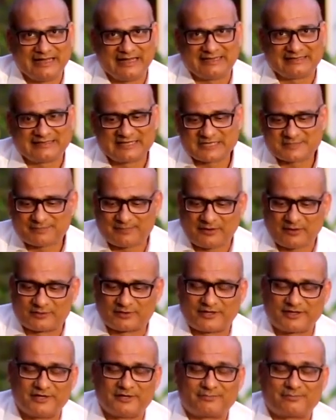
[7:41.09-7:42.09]
and this
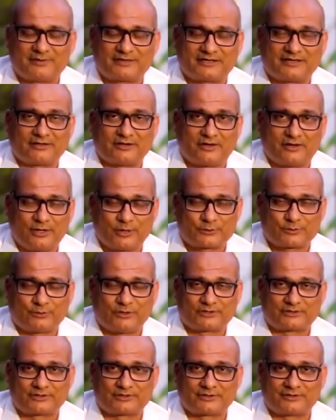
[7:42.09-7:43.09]
powder you put in hot
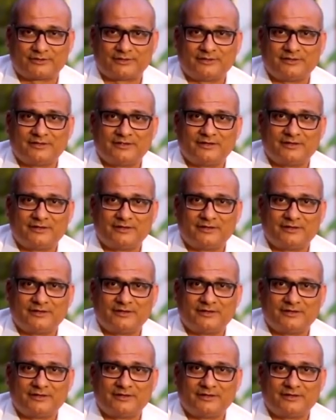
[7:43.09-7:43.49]
water